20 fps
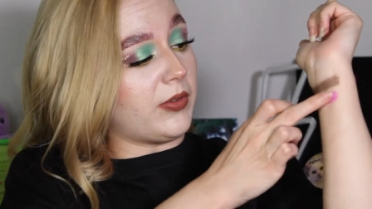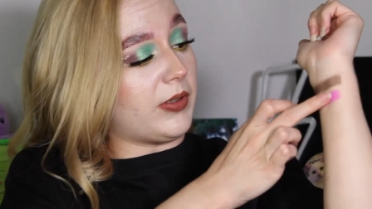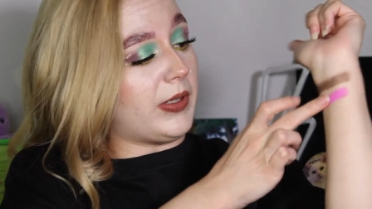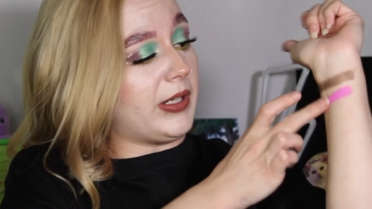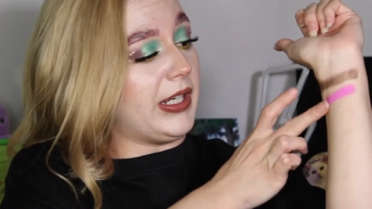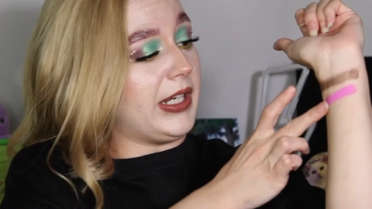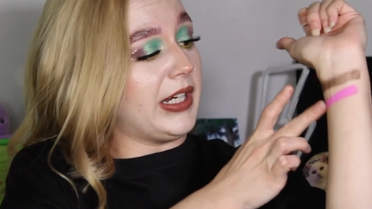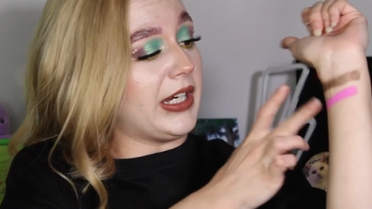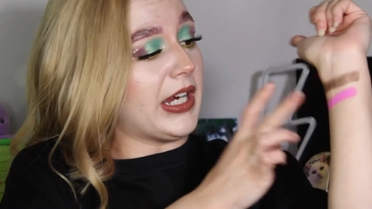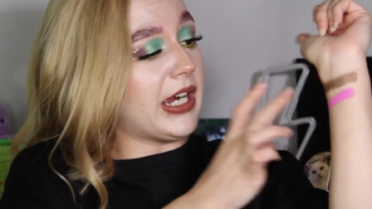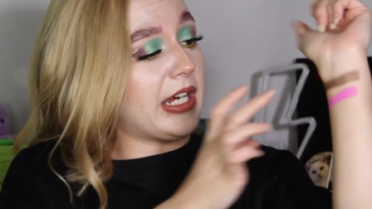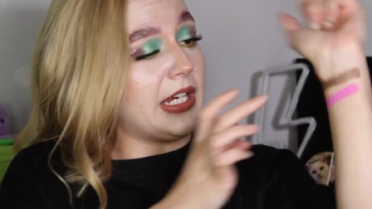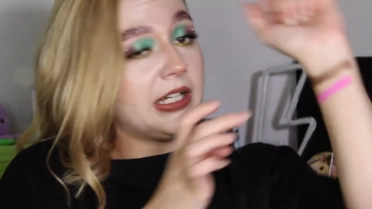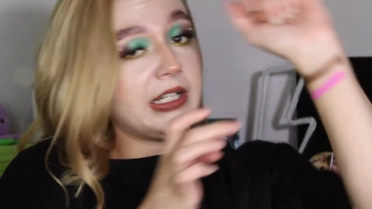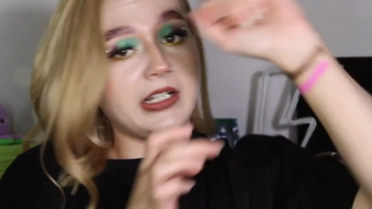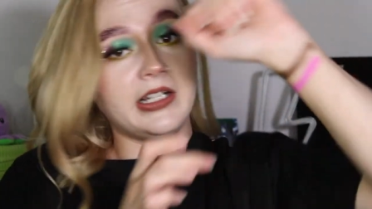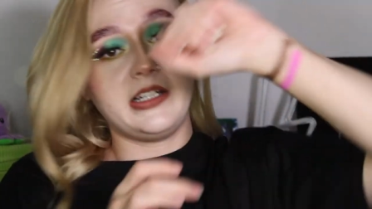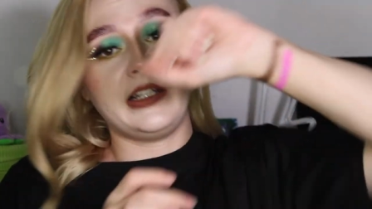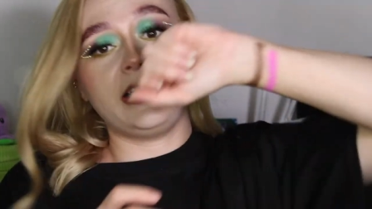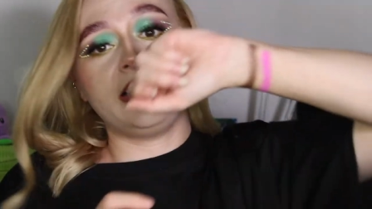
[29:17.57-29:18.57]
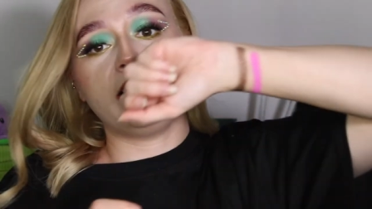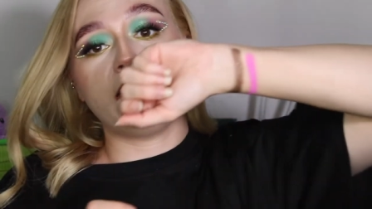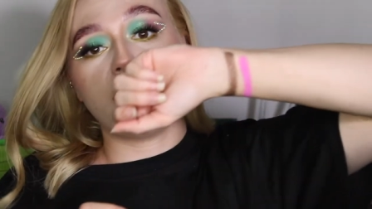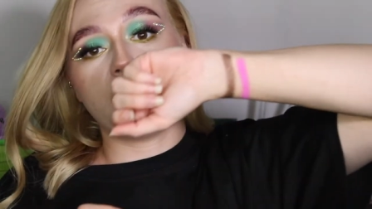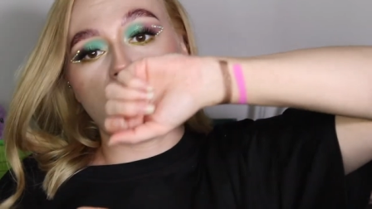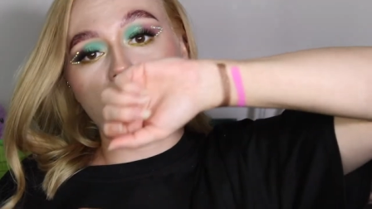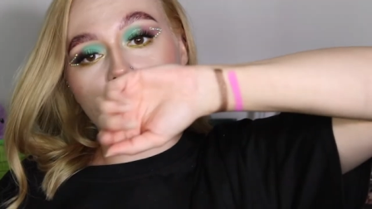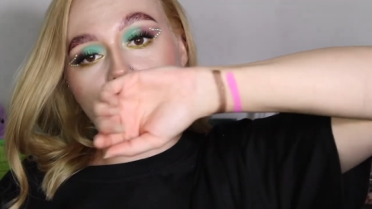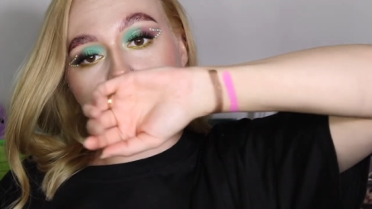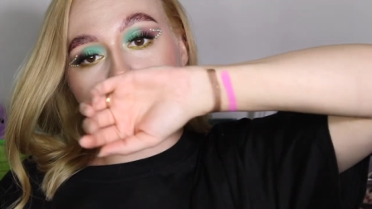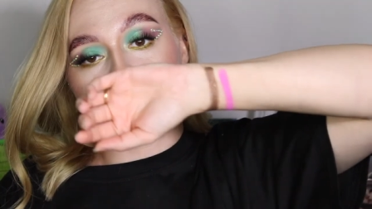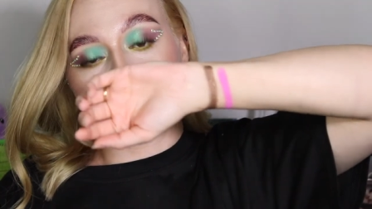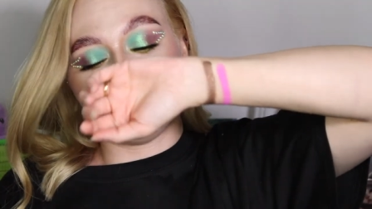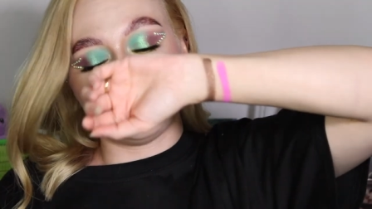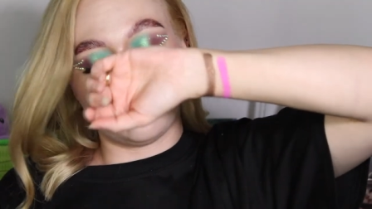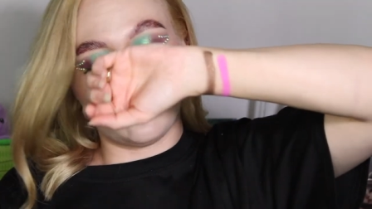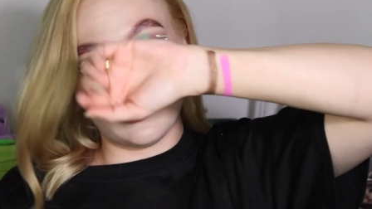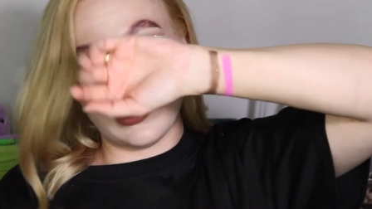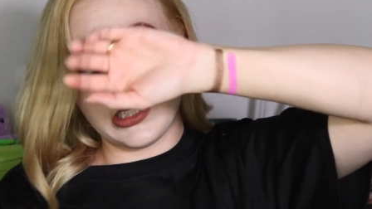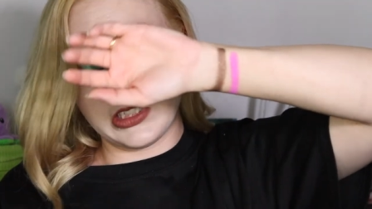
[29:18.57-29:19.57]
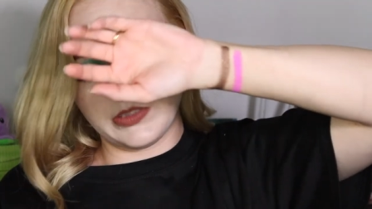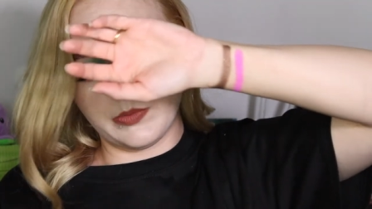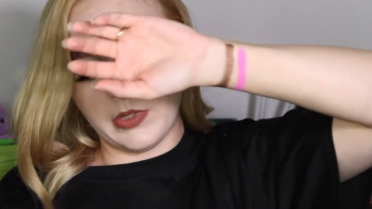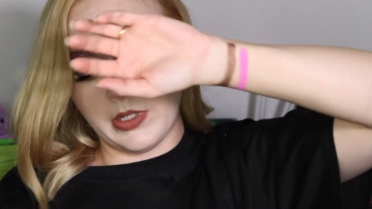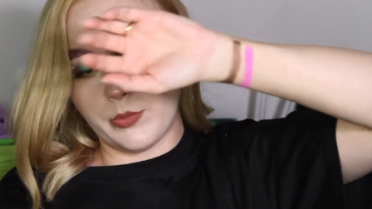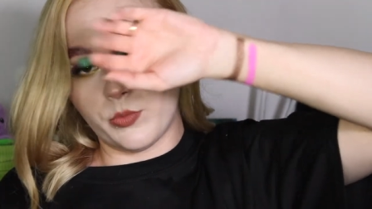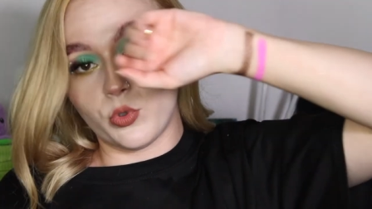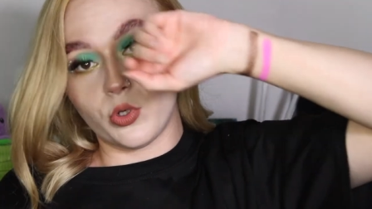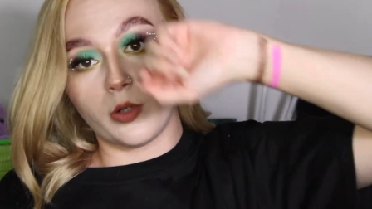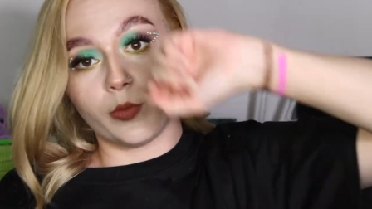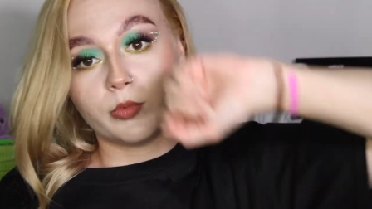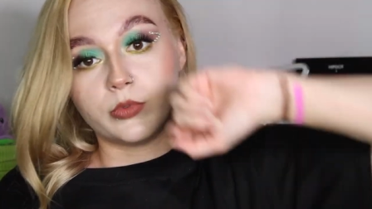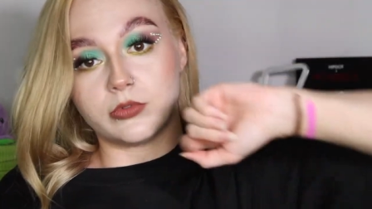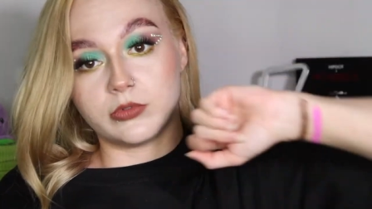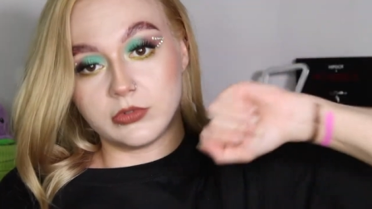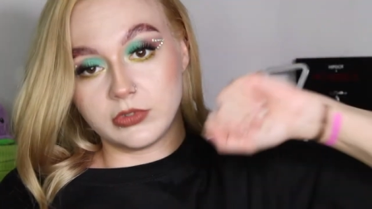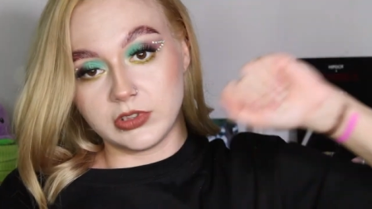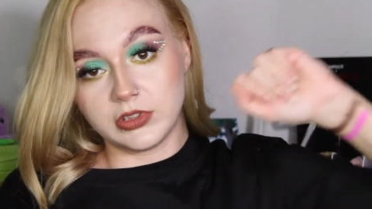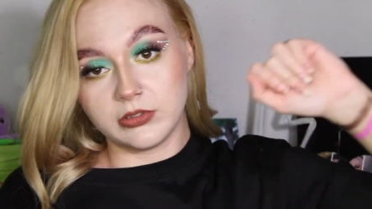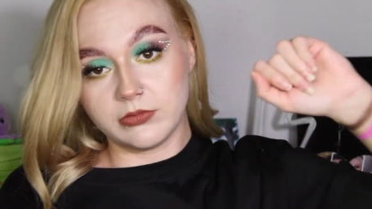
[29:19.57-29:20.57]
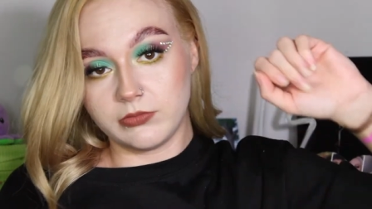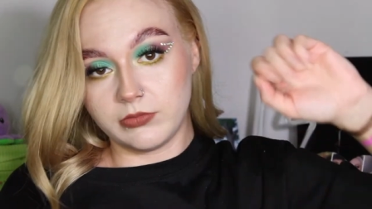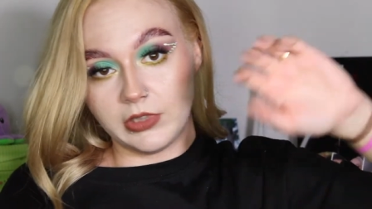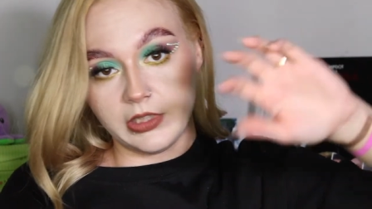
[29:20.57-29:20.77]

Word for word: Like, I lost my marbles.